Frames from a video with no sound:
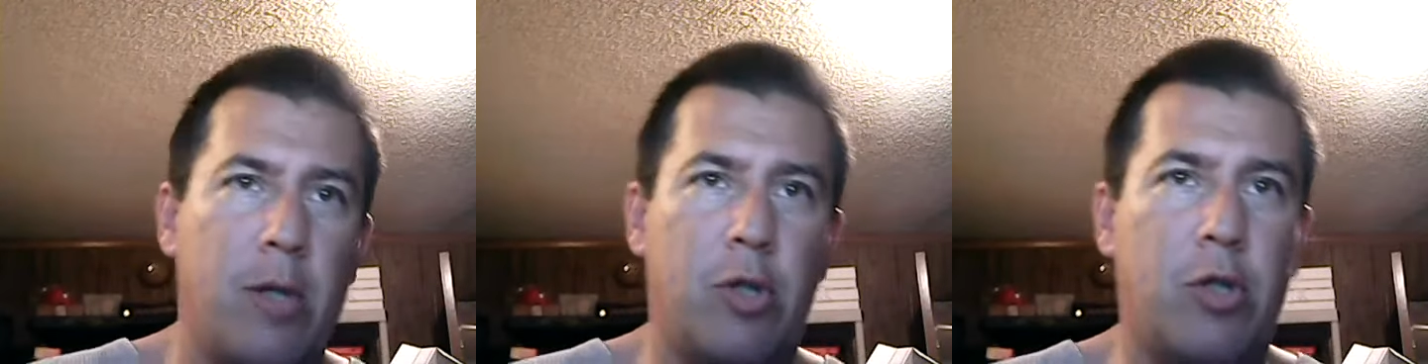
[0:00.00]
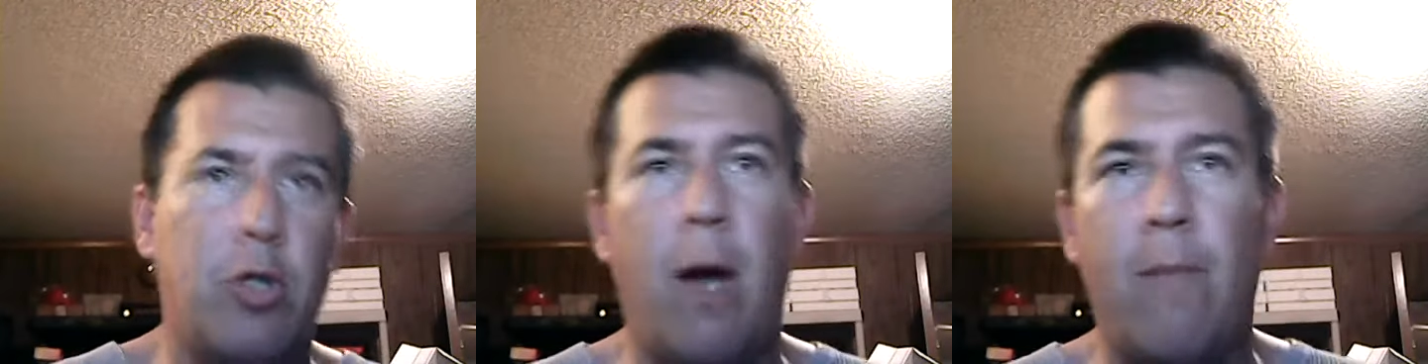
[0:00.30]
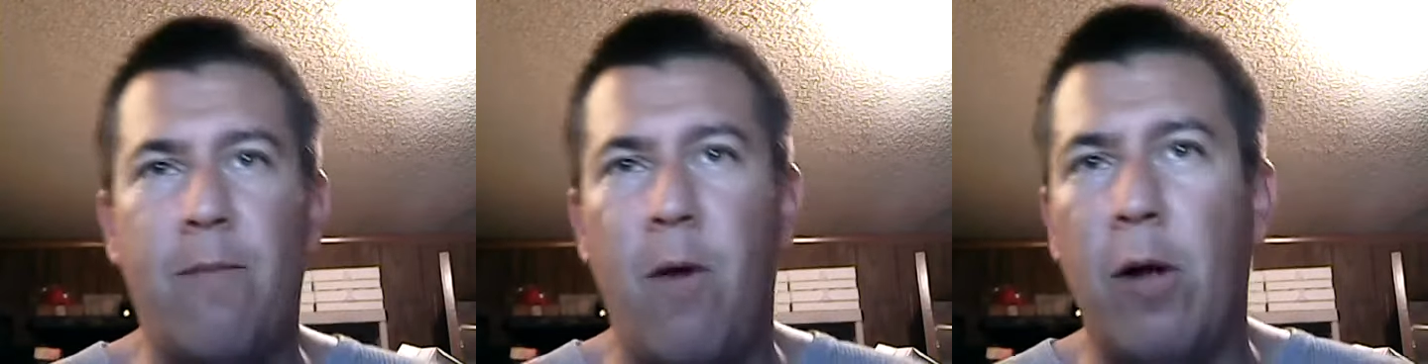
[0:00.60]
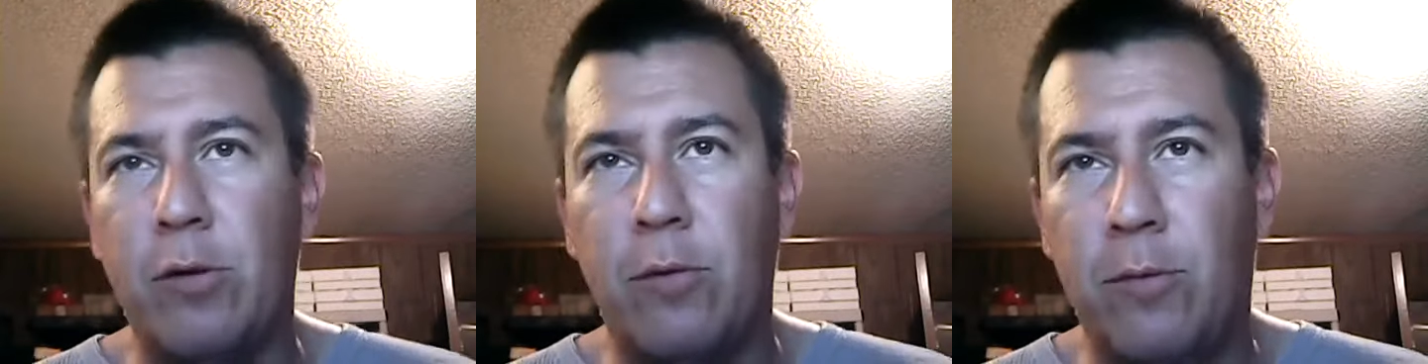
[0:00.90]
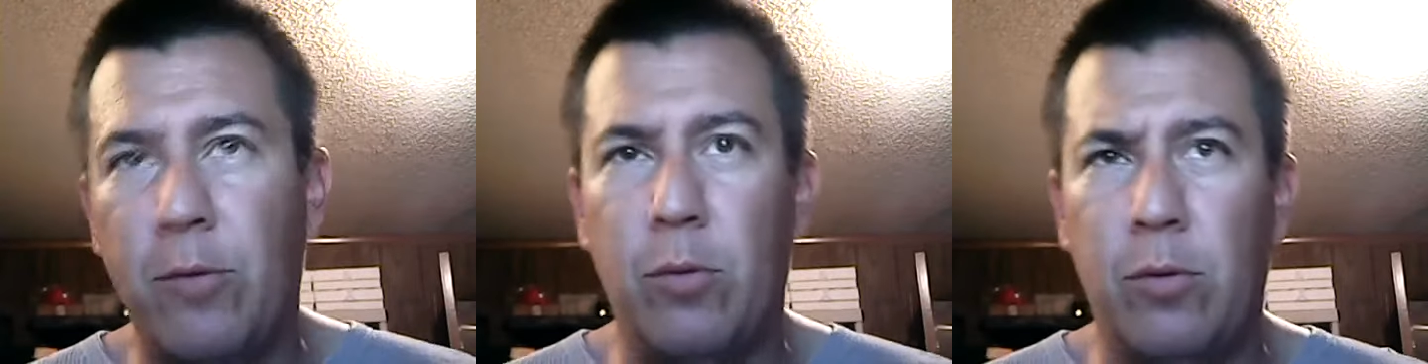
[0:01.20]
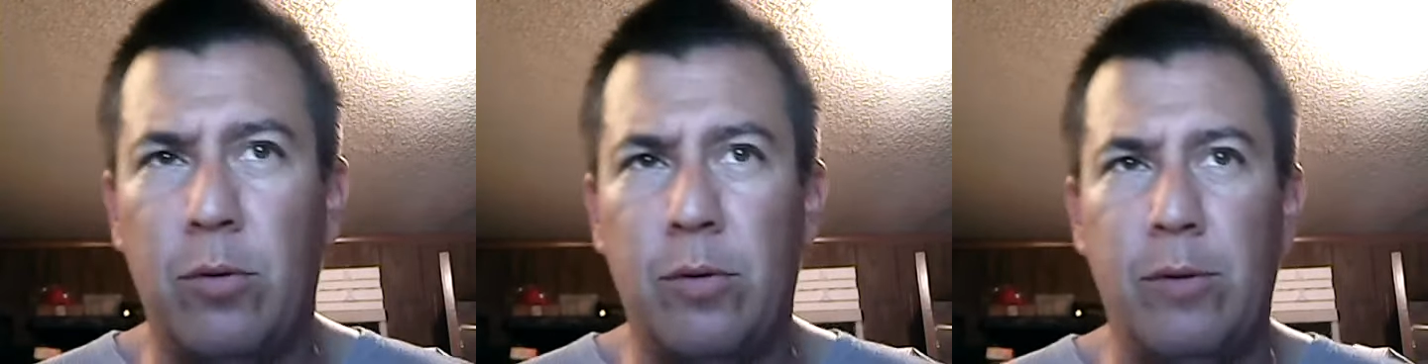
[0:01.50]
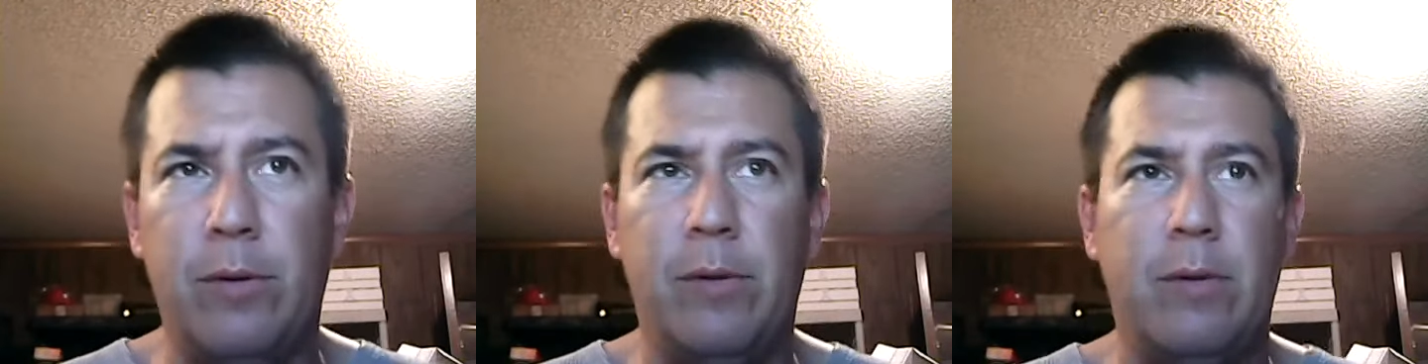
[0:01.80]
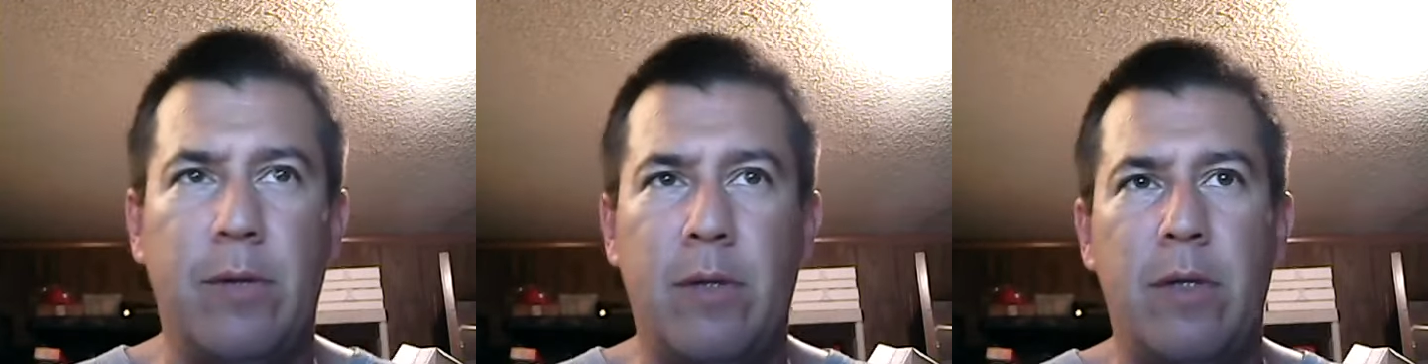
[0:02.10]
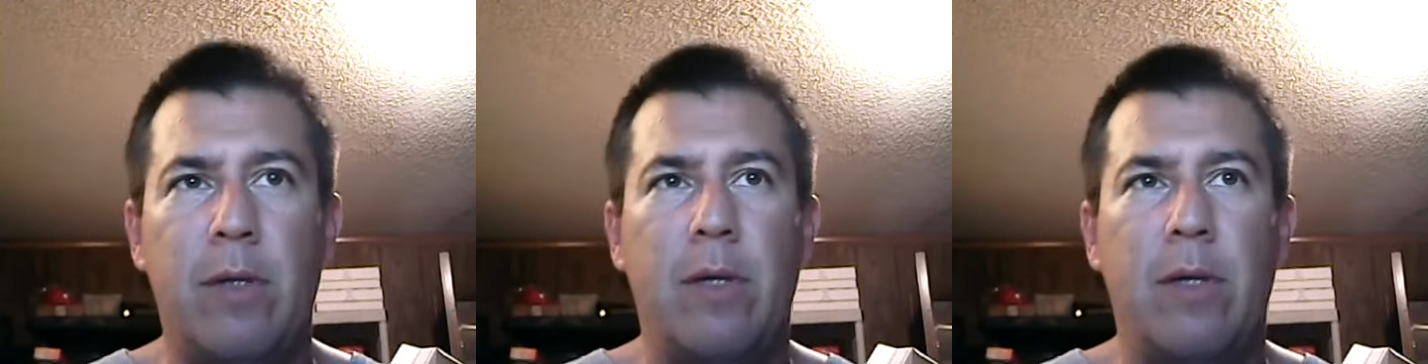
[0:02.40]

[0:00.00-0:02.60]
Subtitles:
and stop fossil fuels.